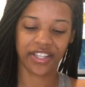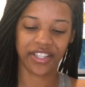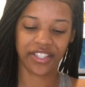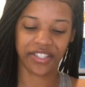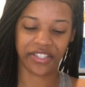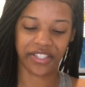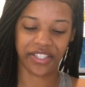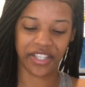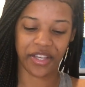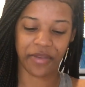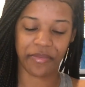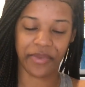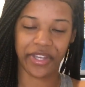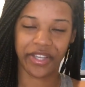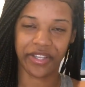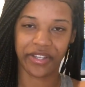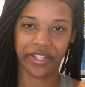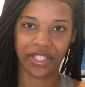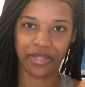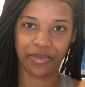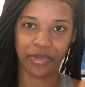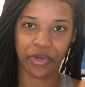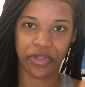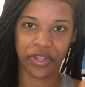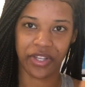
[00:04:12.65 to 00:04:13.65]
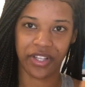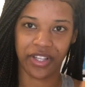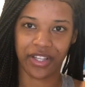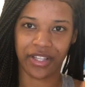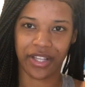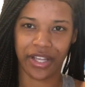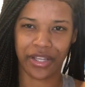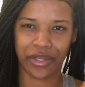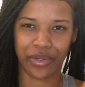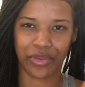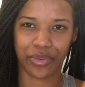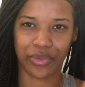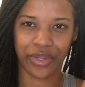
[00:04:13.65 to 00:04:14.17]
so it's gonna make your smoothie look
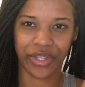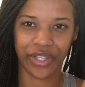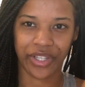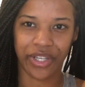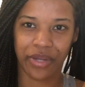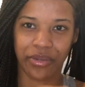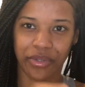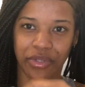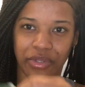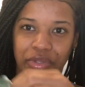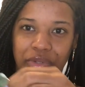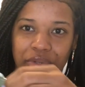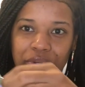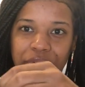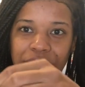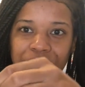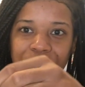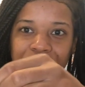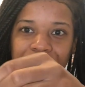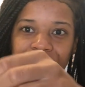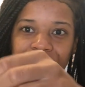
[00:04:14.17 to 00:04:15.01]
like you really know what you're doing.